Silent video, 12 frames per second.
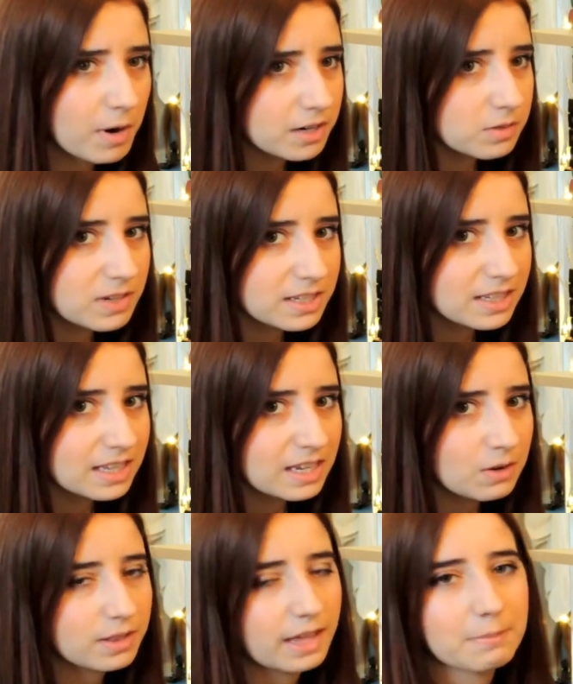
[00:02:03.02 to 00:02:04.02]
bookmarks
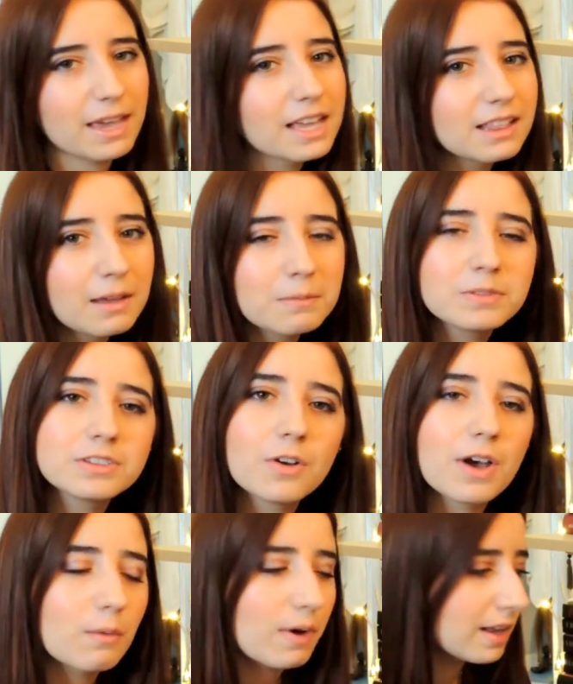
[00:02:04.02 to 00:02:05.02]
recently, or like making them,
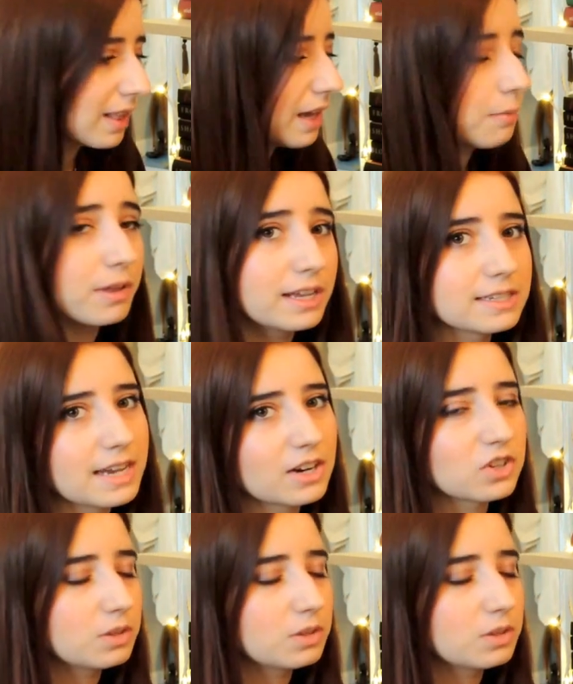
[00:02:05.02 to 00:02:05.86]
so I wanted like a place to